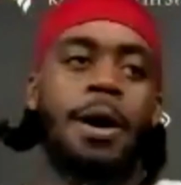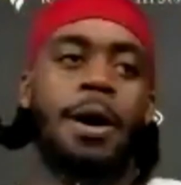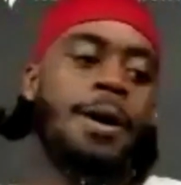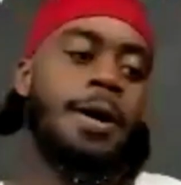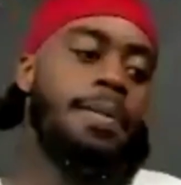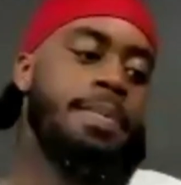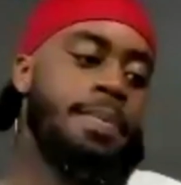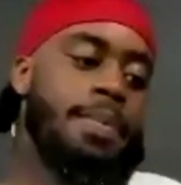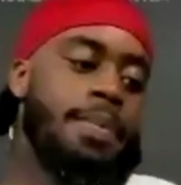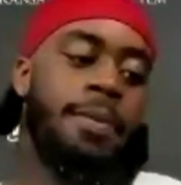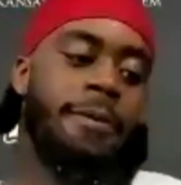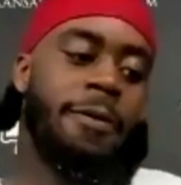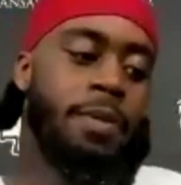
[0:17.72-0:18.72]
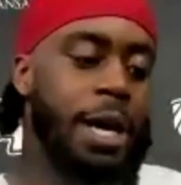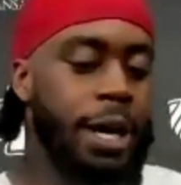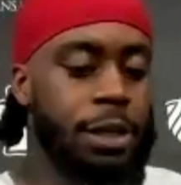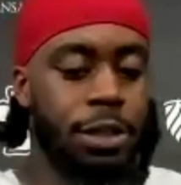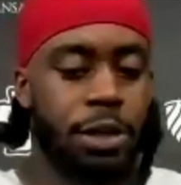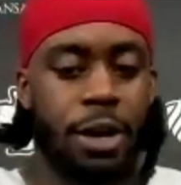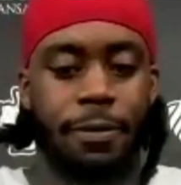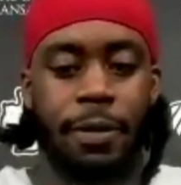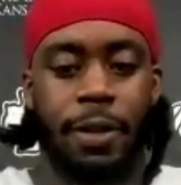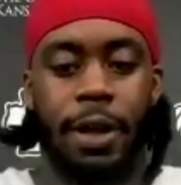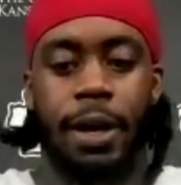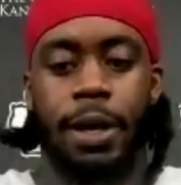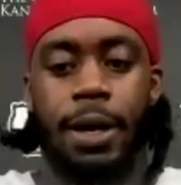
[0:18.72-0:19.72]
From last year, I feel
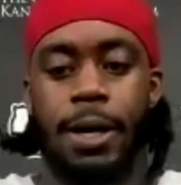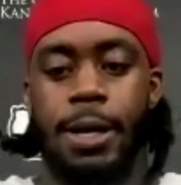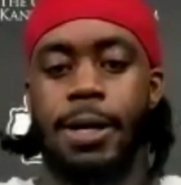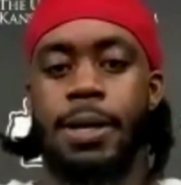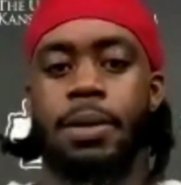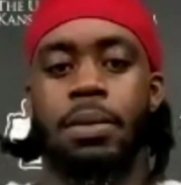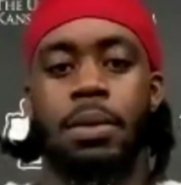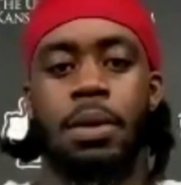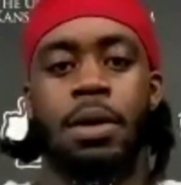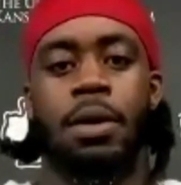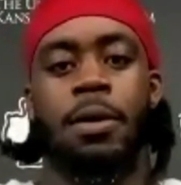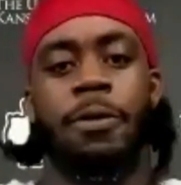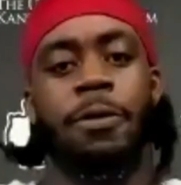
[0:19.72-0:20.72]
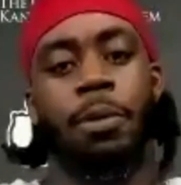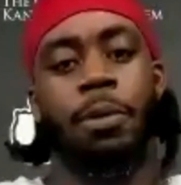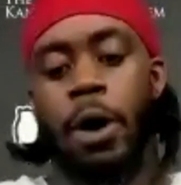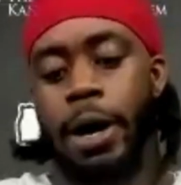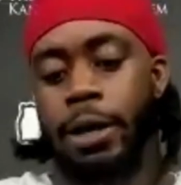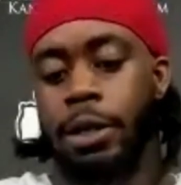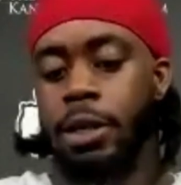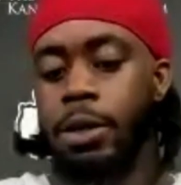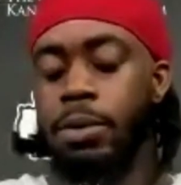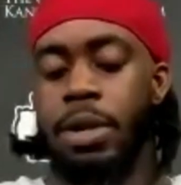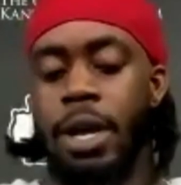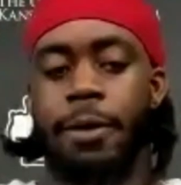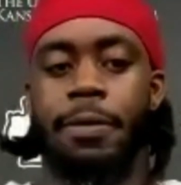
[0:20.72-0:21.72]
like football
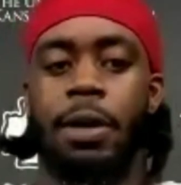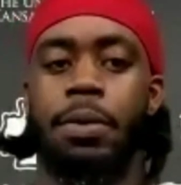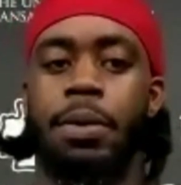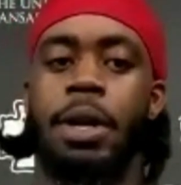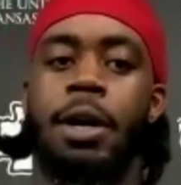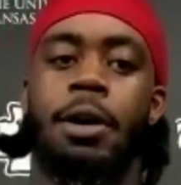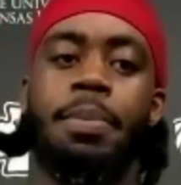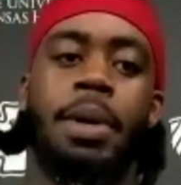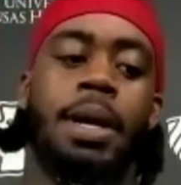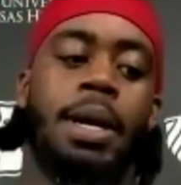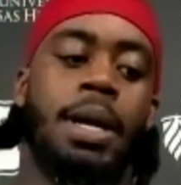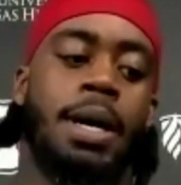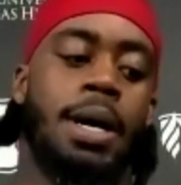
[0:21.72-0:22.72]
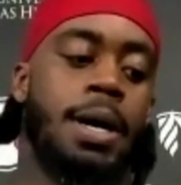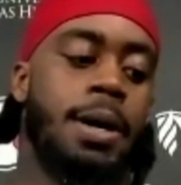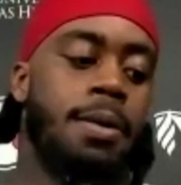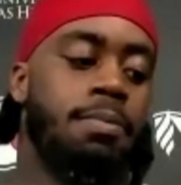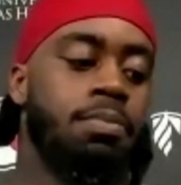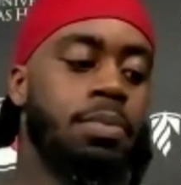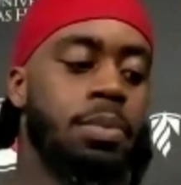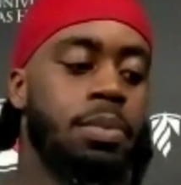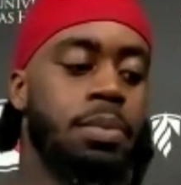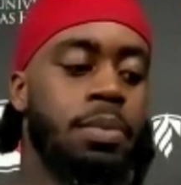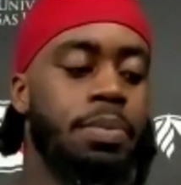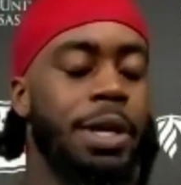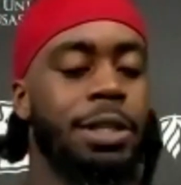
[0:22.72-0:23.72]
IQ definitely went up, and
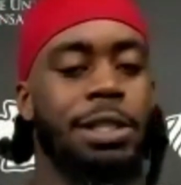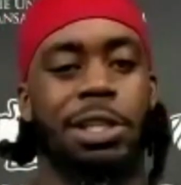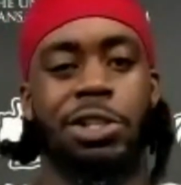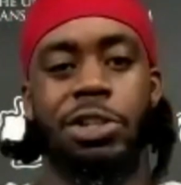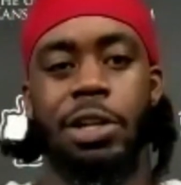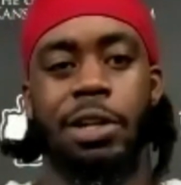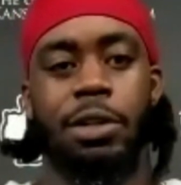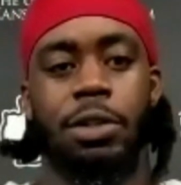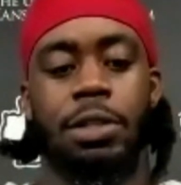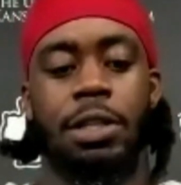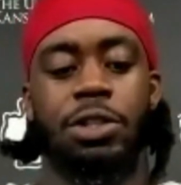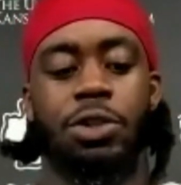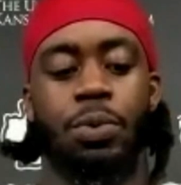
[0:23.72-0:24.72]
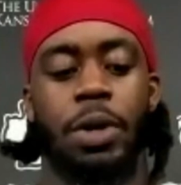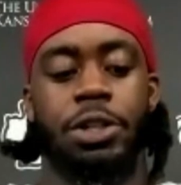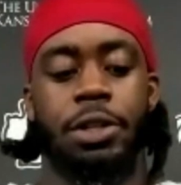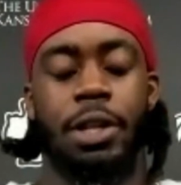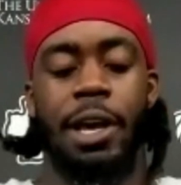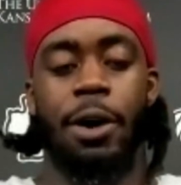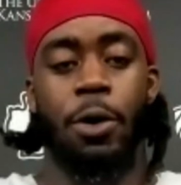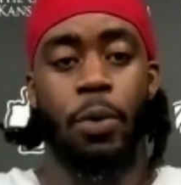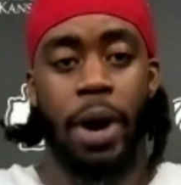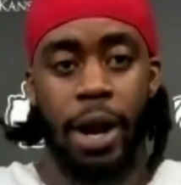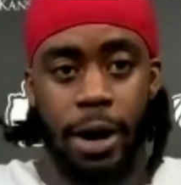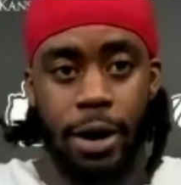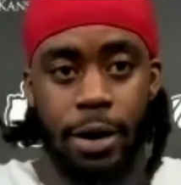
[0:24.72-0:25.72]
being situationally
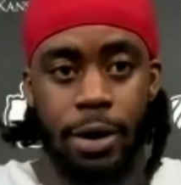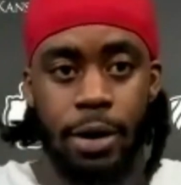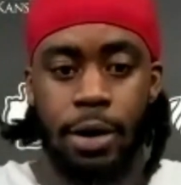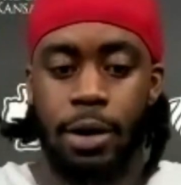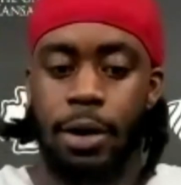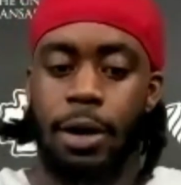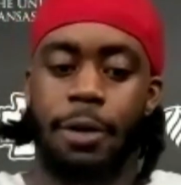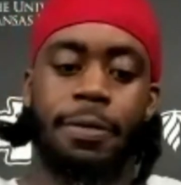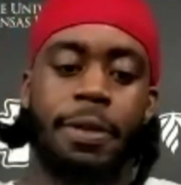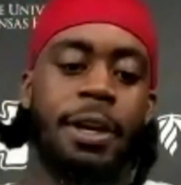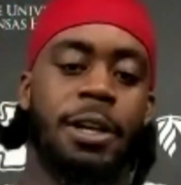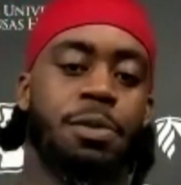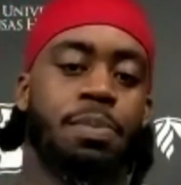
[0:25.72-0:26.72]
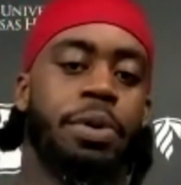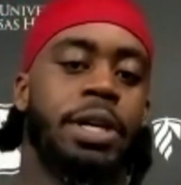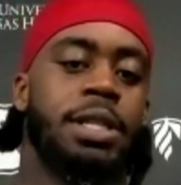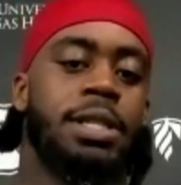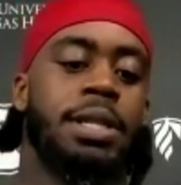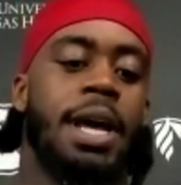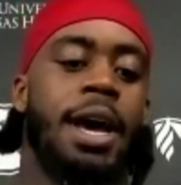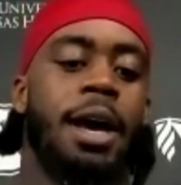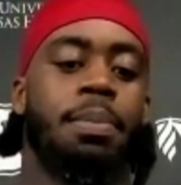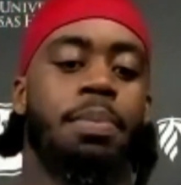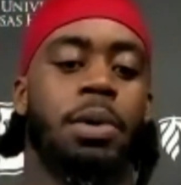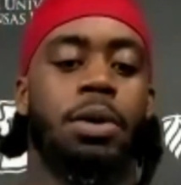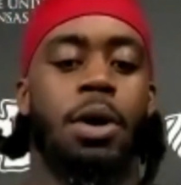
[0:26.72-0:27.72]
aware of things
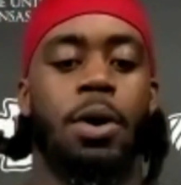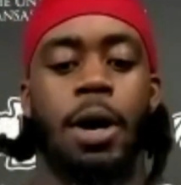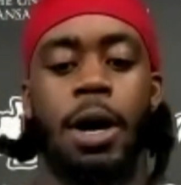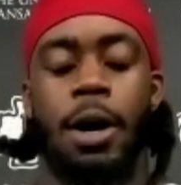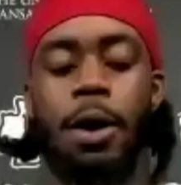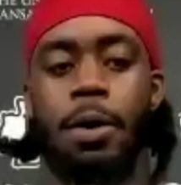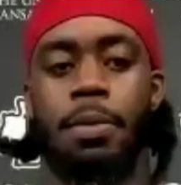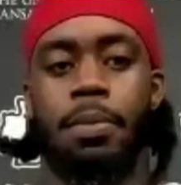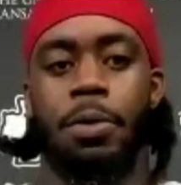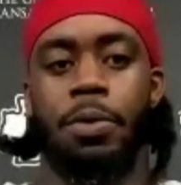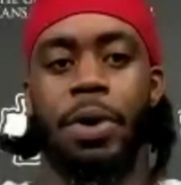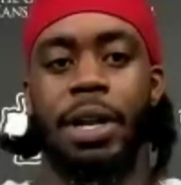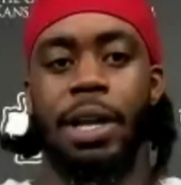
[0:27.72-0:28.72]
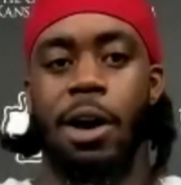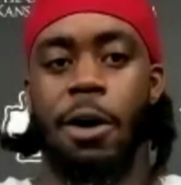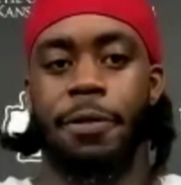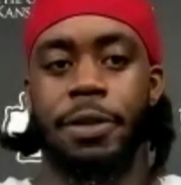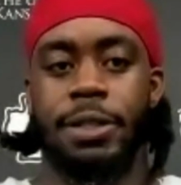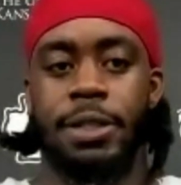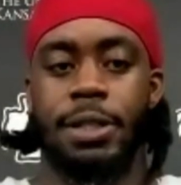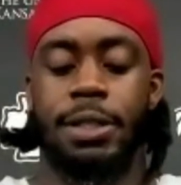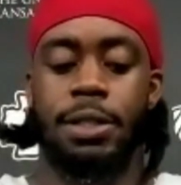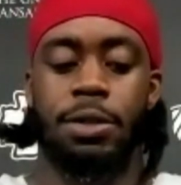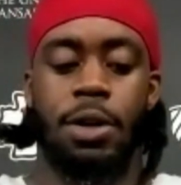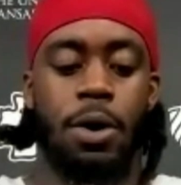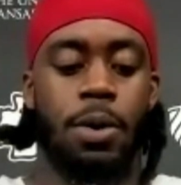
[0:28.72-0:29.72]
pre-snap, you know, reading offices,
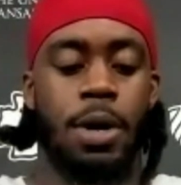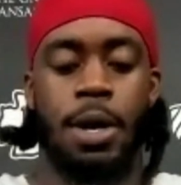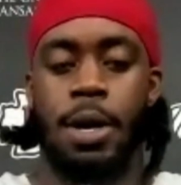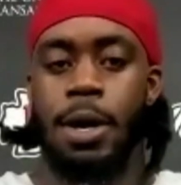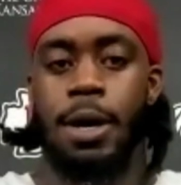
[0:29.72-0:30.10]
you know,